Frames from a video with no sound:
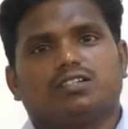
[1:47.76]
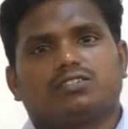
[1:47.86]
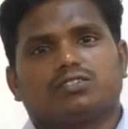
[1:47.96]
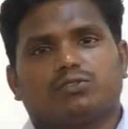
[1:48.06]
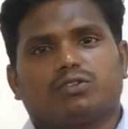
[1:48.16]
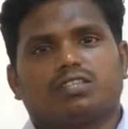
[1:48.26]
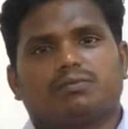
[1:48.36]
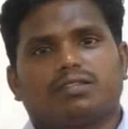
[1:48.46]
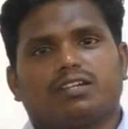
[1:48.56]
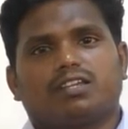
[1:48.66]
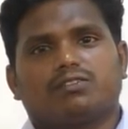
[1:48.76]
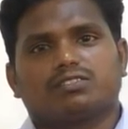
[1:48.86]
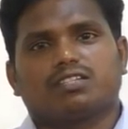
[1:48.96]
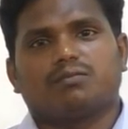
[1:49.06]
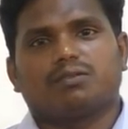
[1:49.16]
So during that period, I
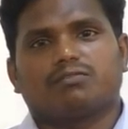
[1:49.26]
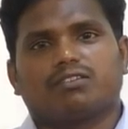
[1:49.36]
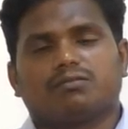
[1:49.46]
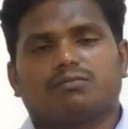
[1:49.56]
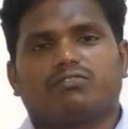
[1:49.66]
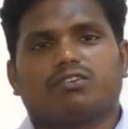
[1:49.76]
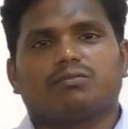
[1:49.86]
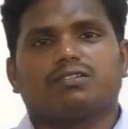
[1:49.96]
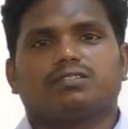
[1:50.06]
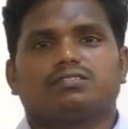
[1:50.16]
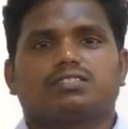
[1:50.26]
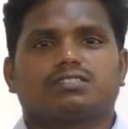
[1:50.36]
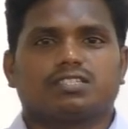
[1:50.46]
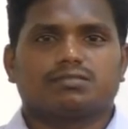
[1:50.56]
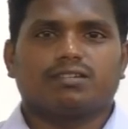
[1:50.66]
was helping for for my
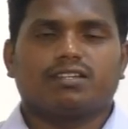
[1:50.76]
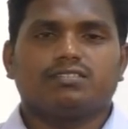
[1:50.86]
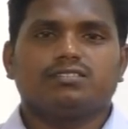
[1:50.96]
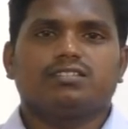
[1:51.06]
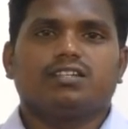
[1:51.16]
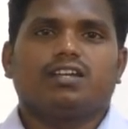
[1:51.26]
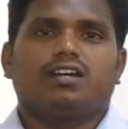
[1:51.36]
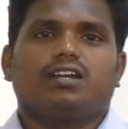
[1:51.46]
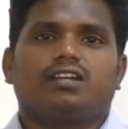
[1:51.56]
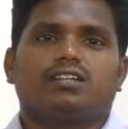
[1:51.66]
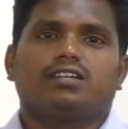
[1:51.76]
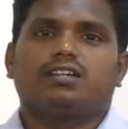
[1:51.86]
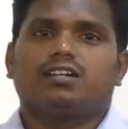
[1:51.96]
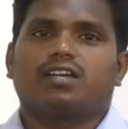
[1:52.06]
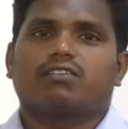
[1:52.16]
sister's marriage, and
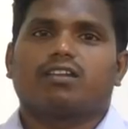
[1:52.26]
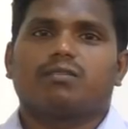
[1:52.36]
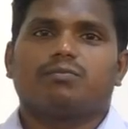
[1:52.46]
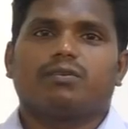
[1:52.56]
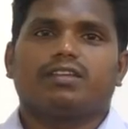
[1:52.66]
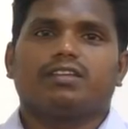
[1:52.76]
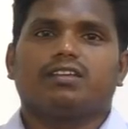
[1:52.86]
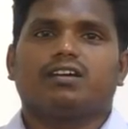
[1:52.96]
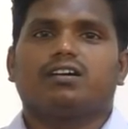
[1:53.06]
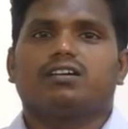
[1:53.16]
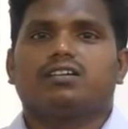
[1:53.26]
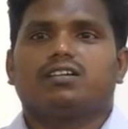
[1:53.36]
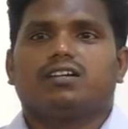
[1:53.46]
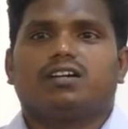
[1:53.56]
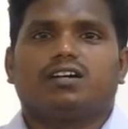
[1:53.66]
uh, I have helped my uh,
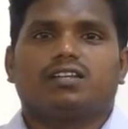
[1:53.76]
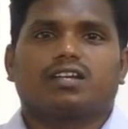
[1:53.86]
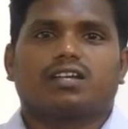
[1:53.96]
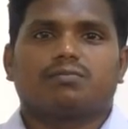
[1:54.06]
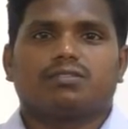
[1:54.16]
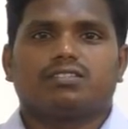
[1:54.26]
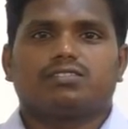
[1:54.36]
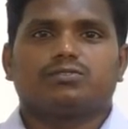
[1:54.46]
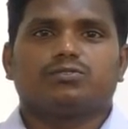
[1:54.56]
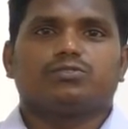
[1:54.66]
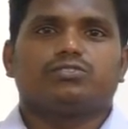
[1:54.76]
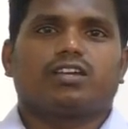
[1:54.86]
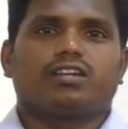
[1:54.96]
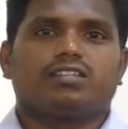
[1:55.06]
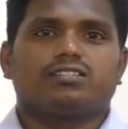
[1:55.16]
uh, younger brother to
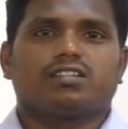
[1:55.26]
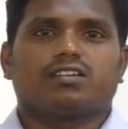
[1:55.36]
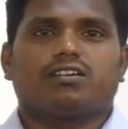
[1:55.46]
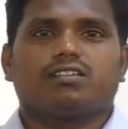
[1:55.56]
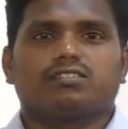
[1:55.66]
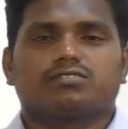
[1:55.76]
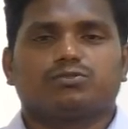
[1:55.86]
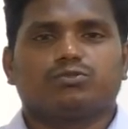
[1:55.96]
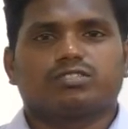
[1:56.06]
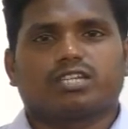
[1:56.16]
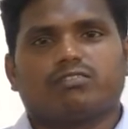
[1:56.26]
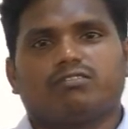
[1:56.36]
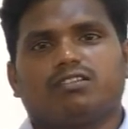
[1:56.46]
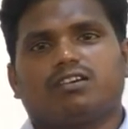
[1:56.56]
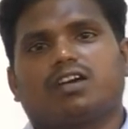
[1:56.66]
join an engineering colleges who
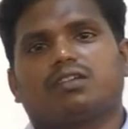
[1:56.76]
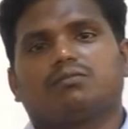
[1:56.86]
secured high